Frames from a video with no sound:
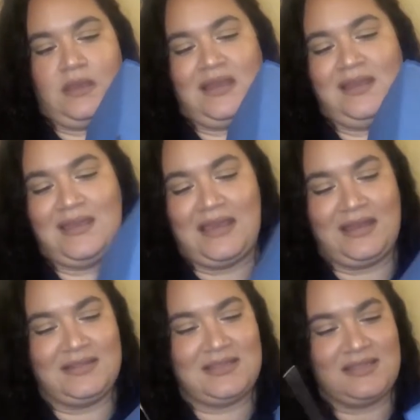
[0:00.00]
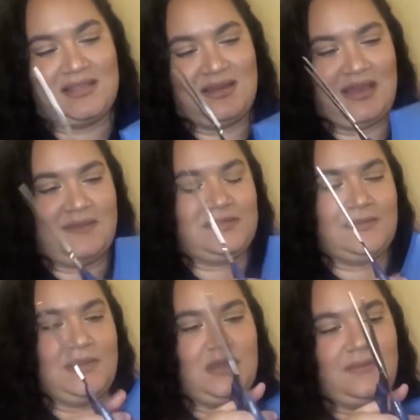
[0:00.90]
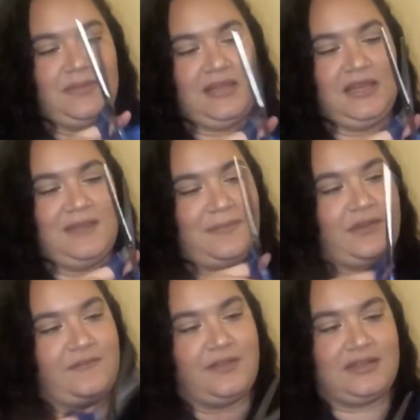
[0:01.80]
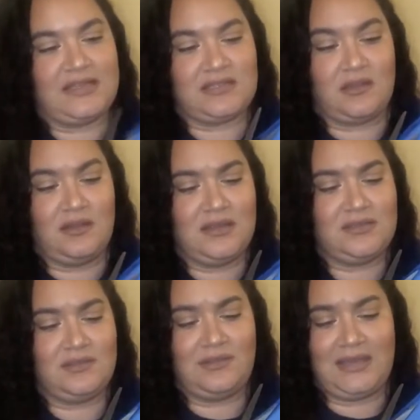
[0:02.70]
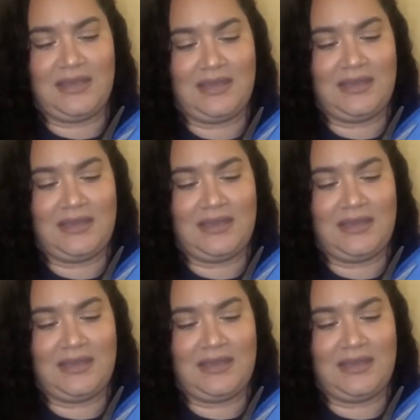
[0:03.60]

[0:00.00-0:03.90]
And again, it doesn't have to be completely perfect as long as you like